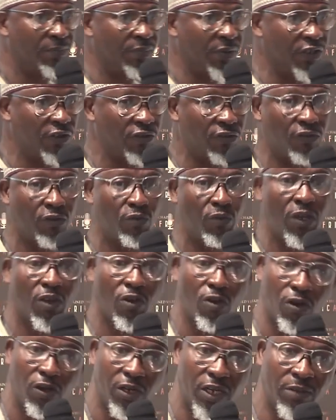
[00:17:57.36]
rape issues,
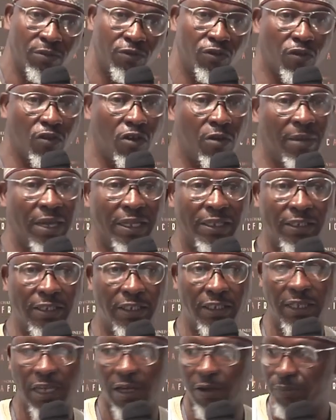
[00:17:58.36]
we call them to come and
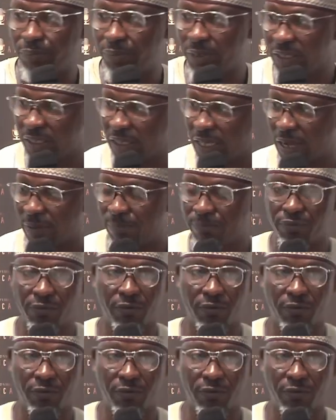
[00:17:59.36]
sit down, bring their